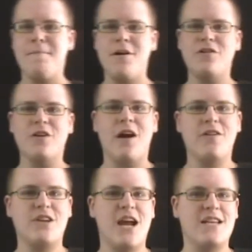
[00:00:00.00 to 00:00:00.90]
Misa,
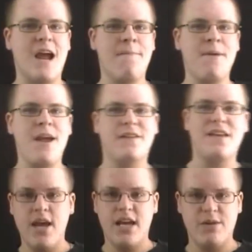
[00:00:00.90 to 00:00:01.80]
go cha cha Binks.
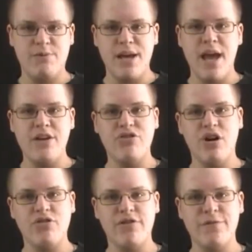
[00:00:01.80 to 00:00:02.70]
Can we hang
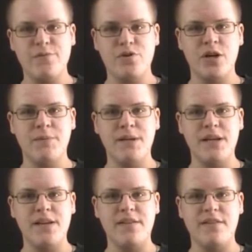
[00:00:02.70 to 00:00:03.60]
Jar Jar from tree,
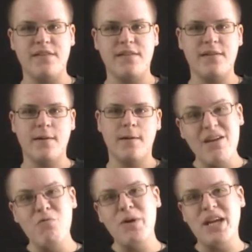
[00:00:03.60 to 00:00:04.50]
please?
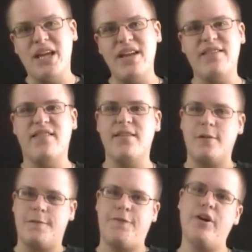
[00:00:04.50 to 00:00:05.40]
Then we get to
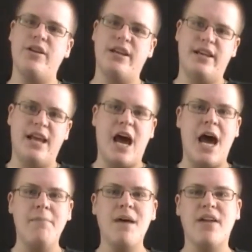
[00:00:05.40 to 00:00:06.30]
the villain. Now,
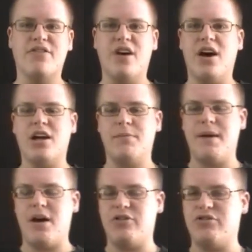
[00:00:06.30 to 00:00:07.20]
I'm not talking
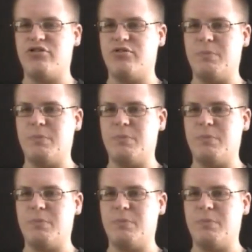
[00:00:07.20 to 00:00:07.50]
about